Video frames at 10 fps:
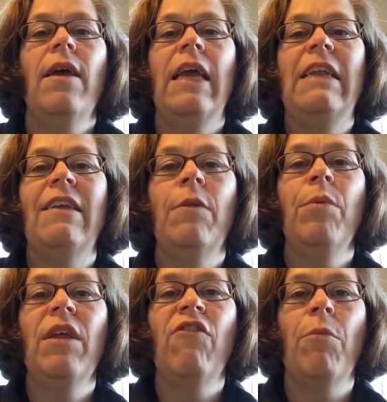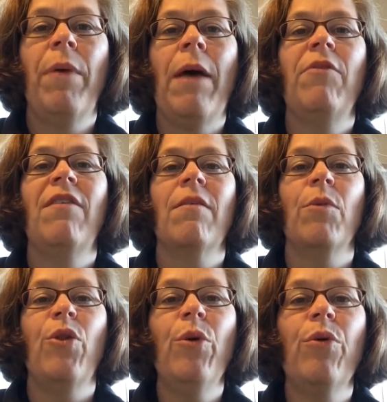He did believe in
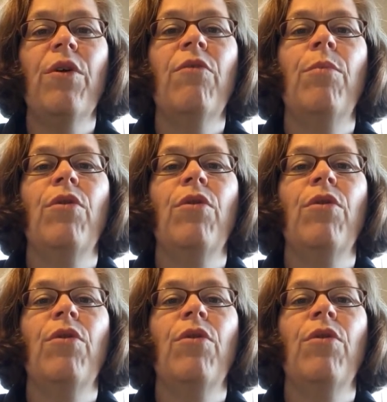baptism and Eucharist,